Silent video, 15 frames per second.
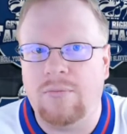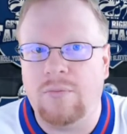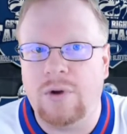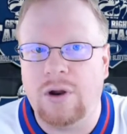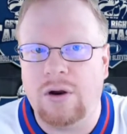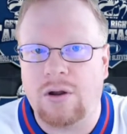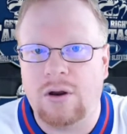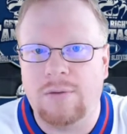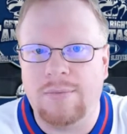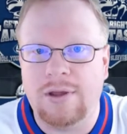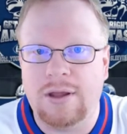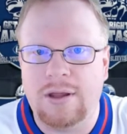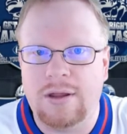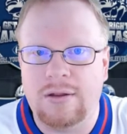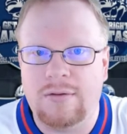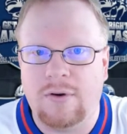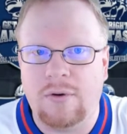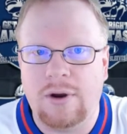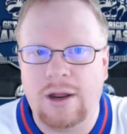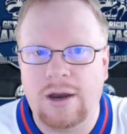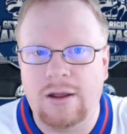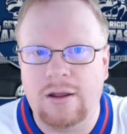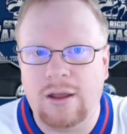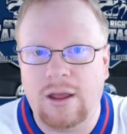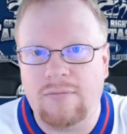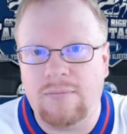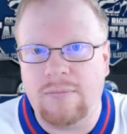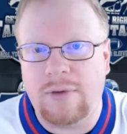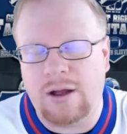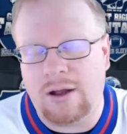we are going to be donating
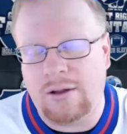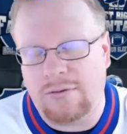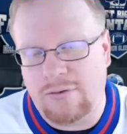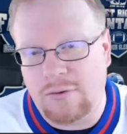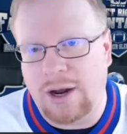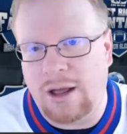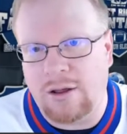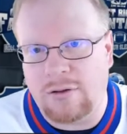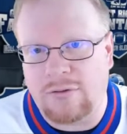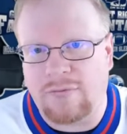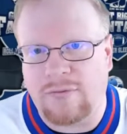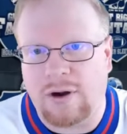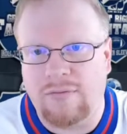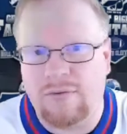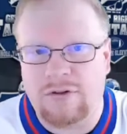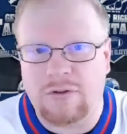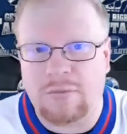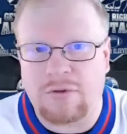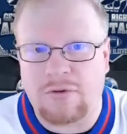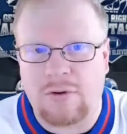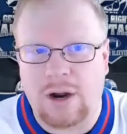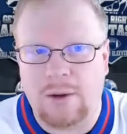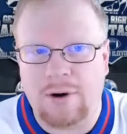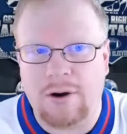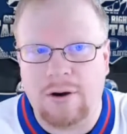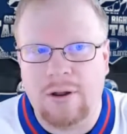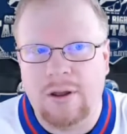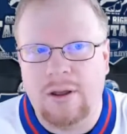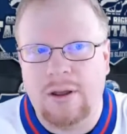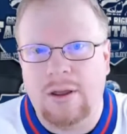$2 for every
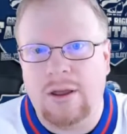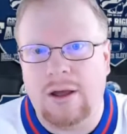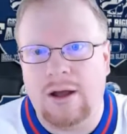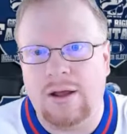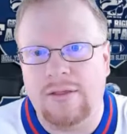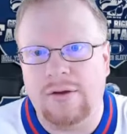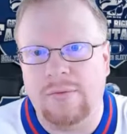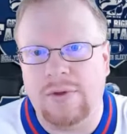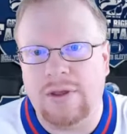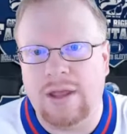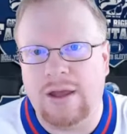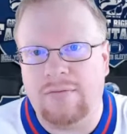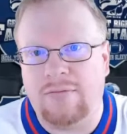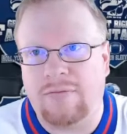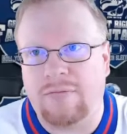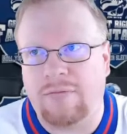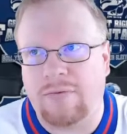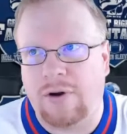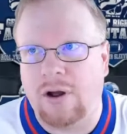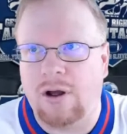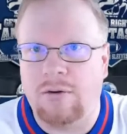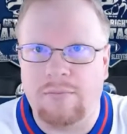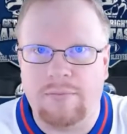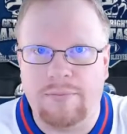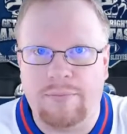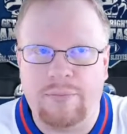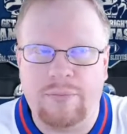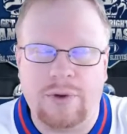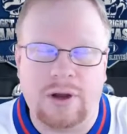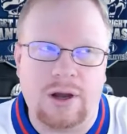subscriber that we get
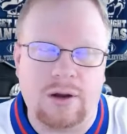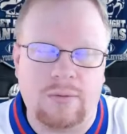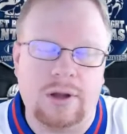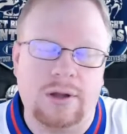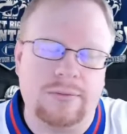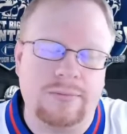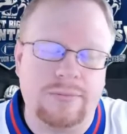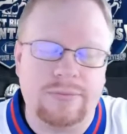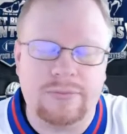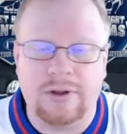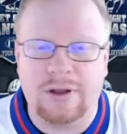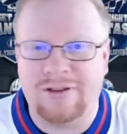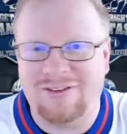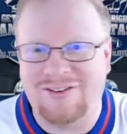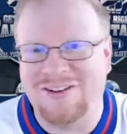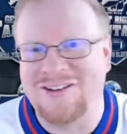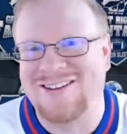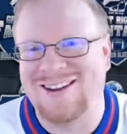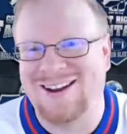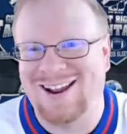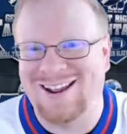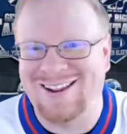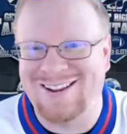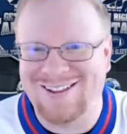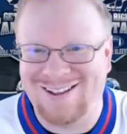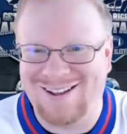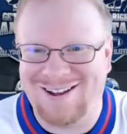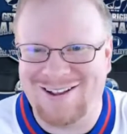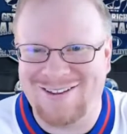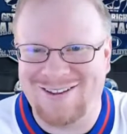from, until today,
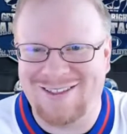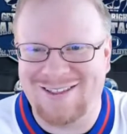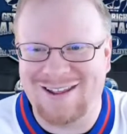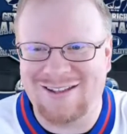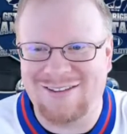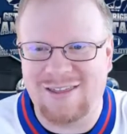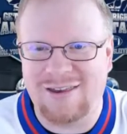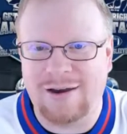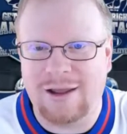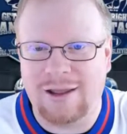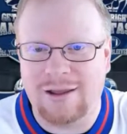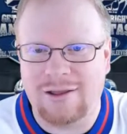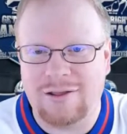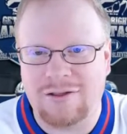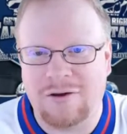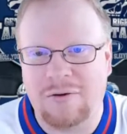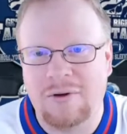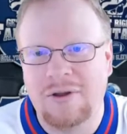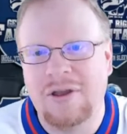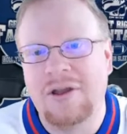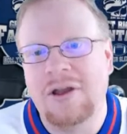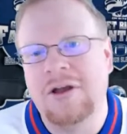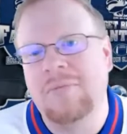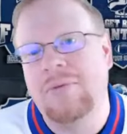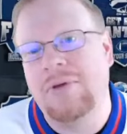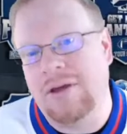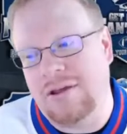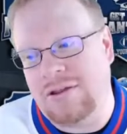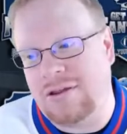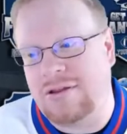till the end of the day. So
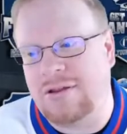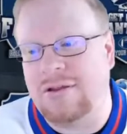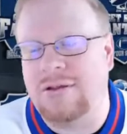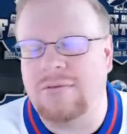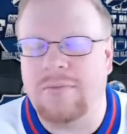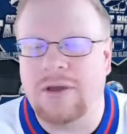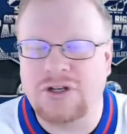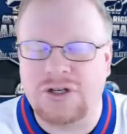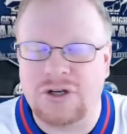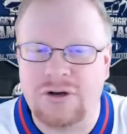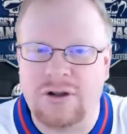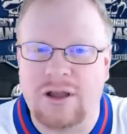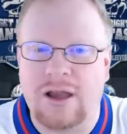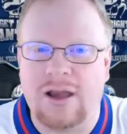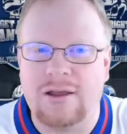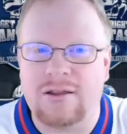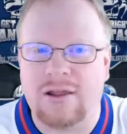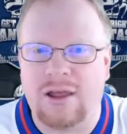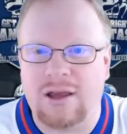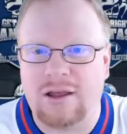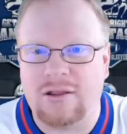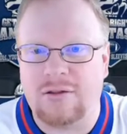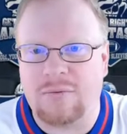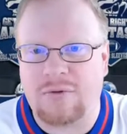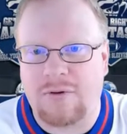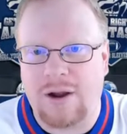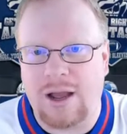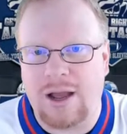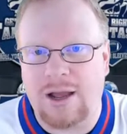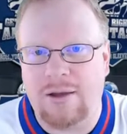please make sure you guys like and
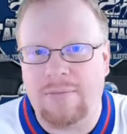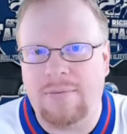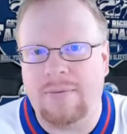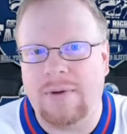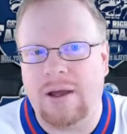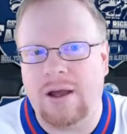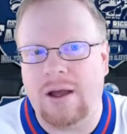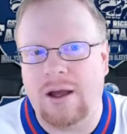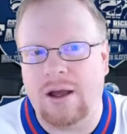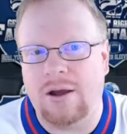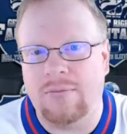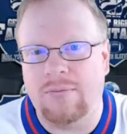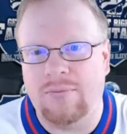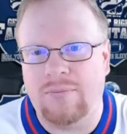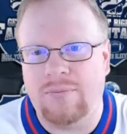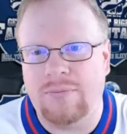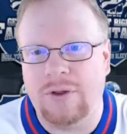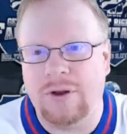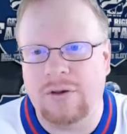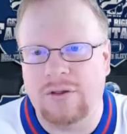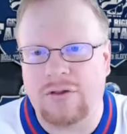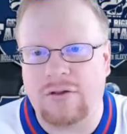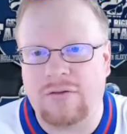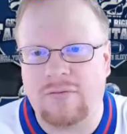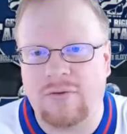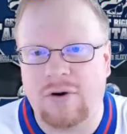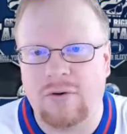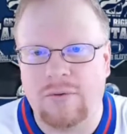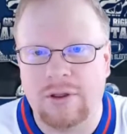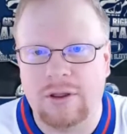subscribe. This is
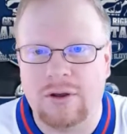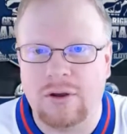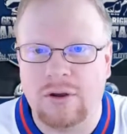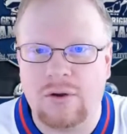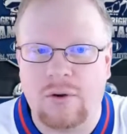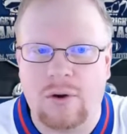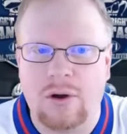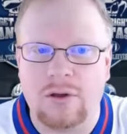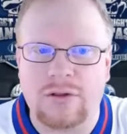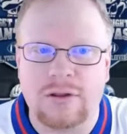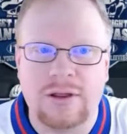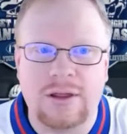for a really good cause.